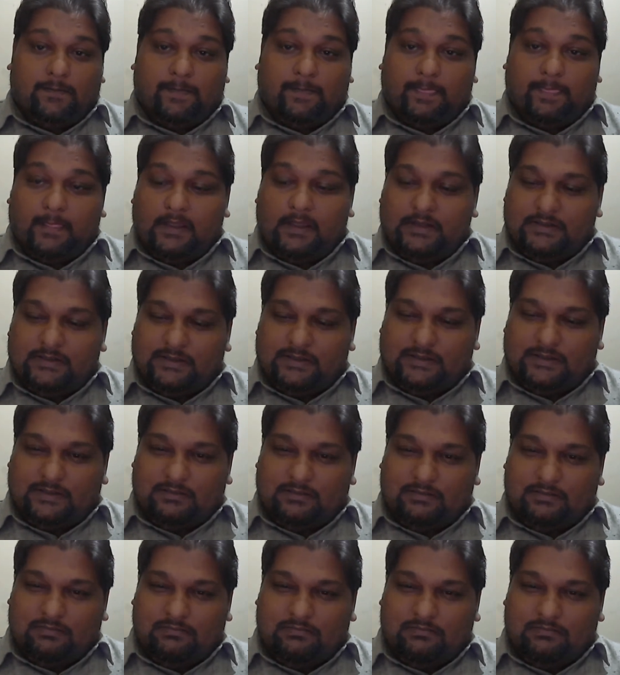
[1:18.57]
It's
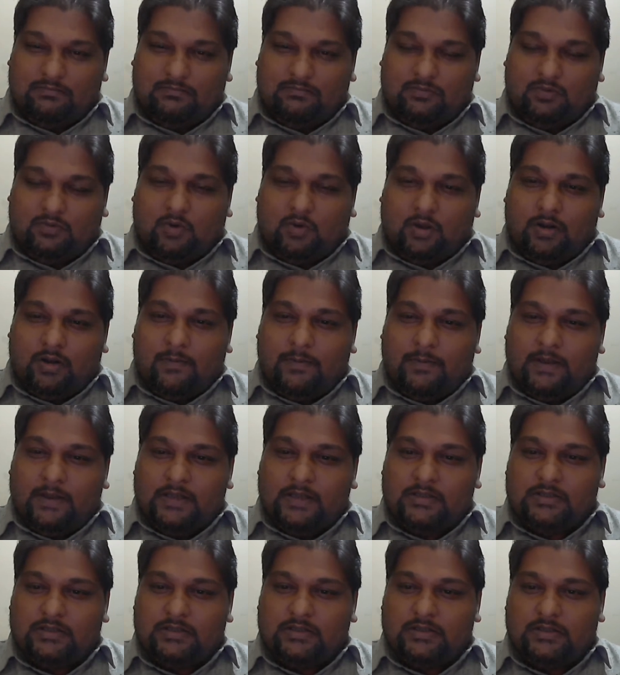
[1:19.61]
quarter
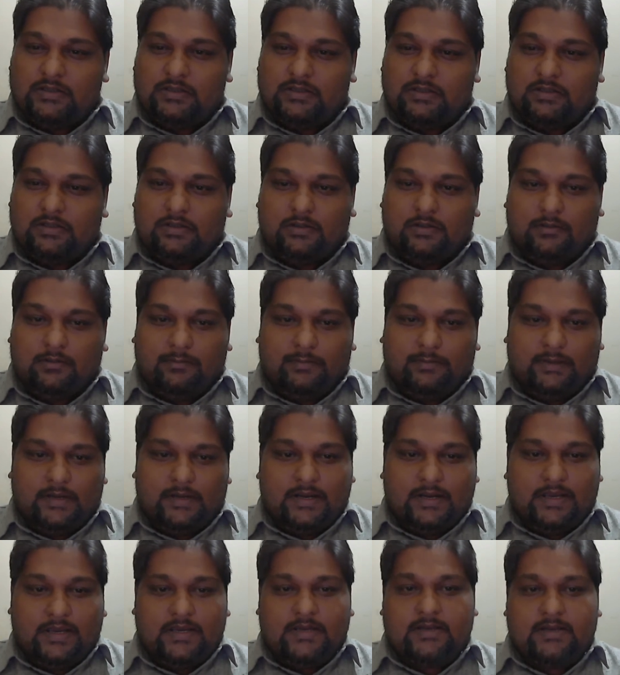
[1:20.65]
past
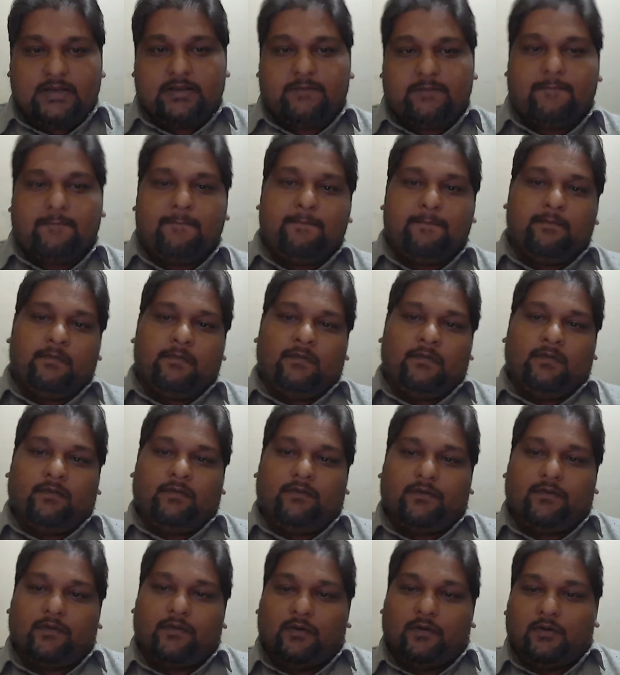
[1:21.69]
midnight,
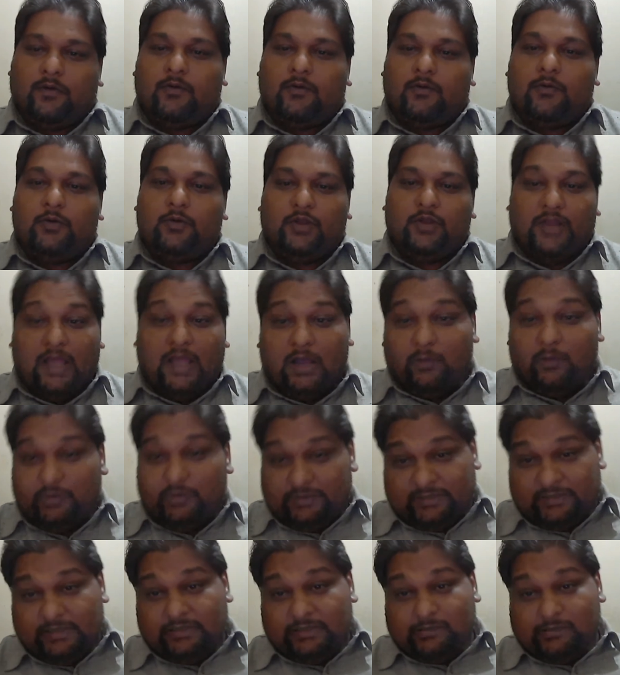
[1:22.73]
so now
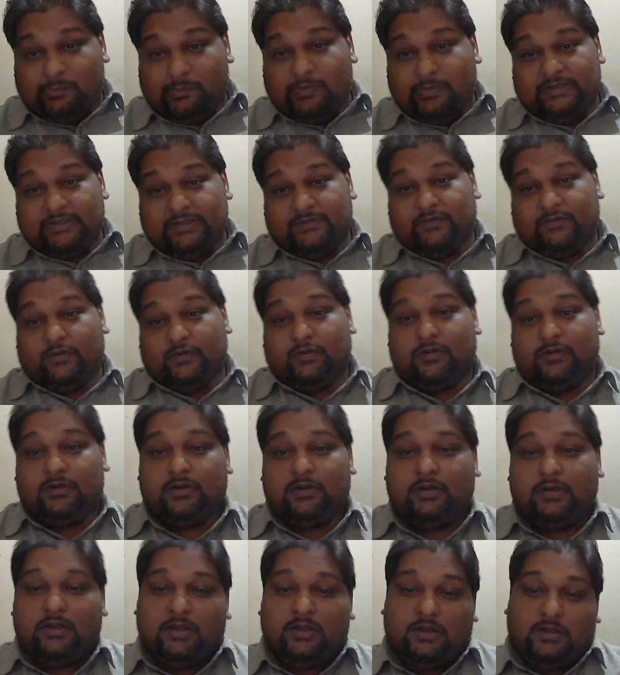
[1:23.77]
it's a little peaceful.
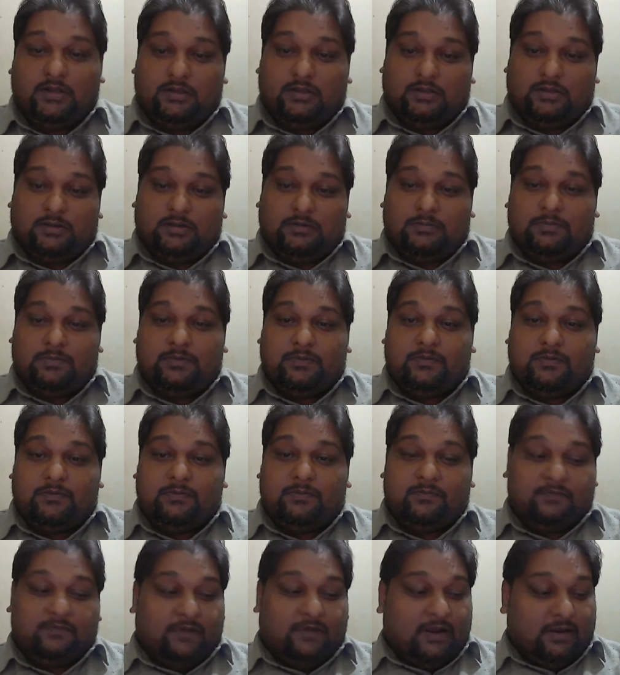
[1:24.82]
The
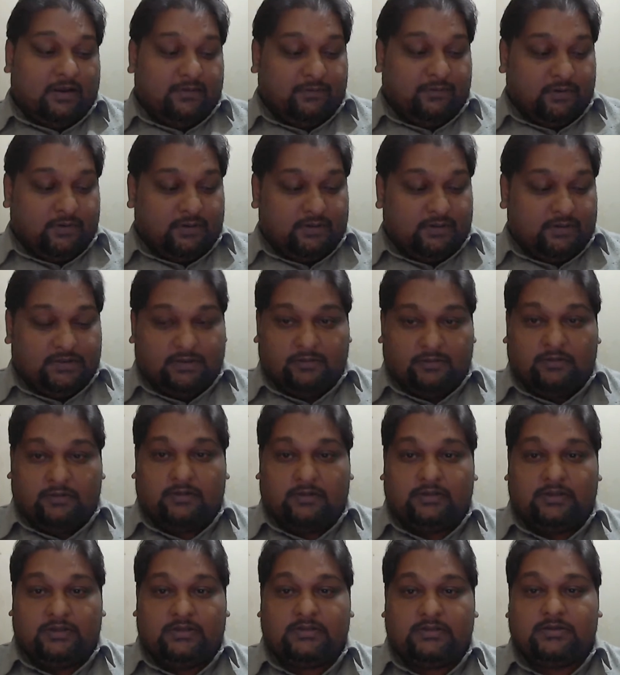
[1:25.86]
fireworks and all
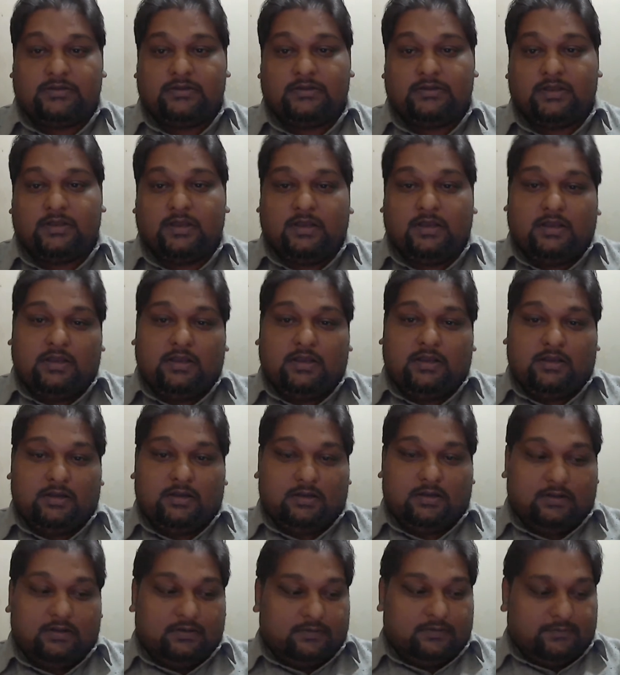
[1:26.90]
this
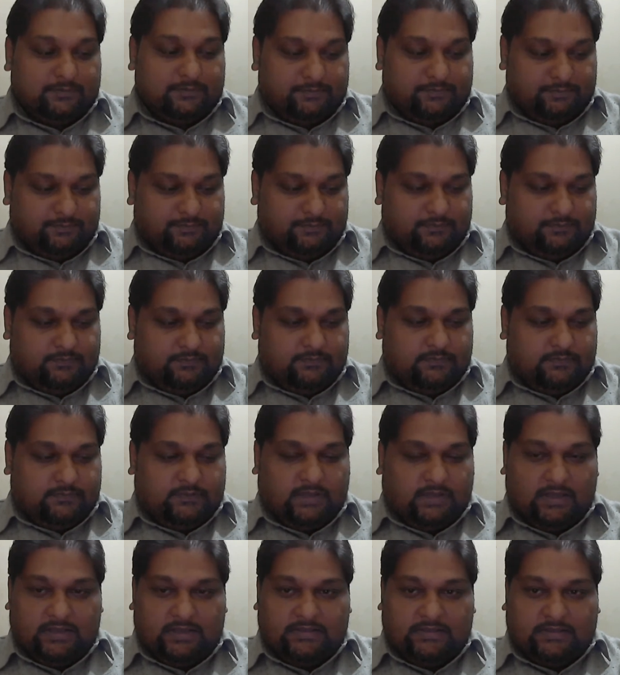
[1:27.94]
uh,
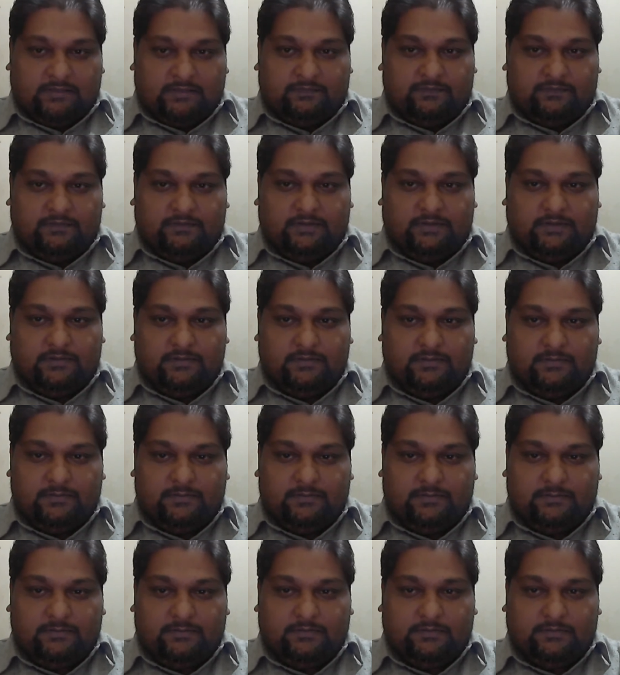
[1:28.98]
things have
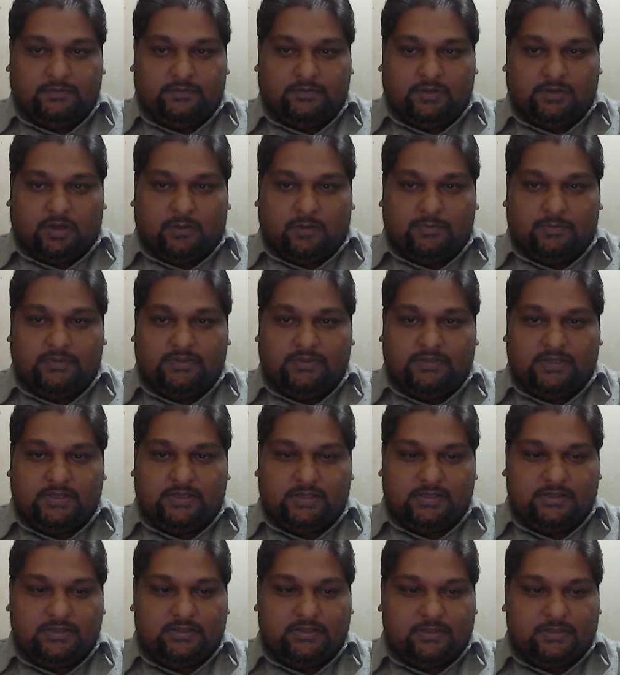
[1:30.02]
stopped,
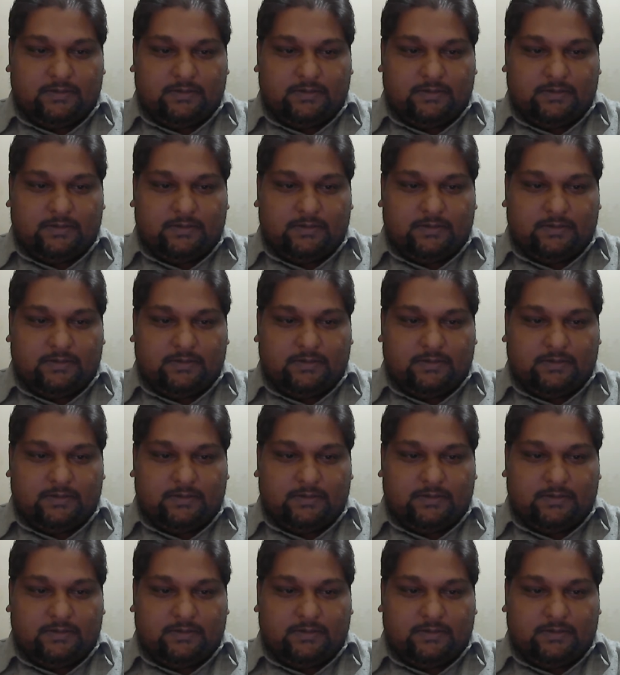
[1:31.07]
ceased.